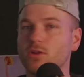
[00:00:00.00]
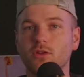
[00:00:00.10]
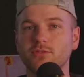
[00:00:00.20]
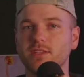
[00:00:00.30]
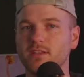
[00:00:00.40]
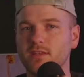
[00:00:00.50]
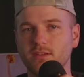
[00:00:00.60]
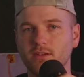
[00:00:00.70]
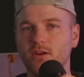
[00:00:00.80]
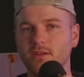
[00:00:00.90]
closing the
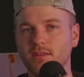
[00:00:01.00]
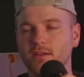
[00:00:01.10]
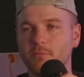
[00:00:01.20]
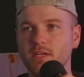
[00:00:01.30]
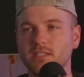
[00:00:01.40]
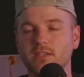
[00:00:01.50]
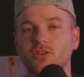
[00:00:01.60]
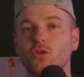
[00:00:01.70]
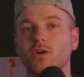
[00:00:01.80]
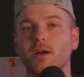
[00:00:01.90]
deal and earning the commission.
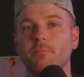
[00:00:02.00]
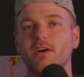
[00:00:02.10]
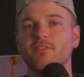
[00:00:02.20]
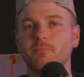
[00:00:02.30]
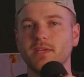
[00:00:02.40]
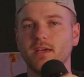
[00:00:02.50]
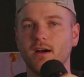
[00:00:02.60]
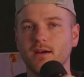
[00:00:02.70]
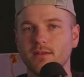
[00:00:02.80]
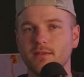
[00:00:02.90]
You're going above and
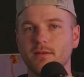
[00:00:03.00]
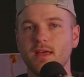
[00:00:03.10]
beyond.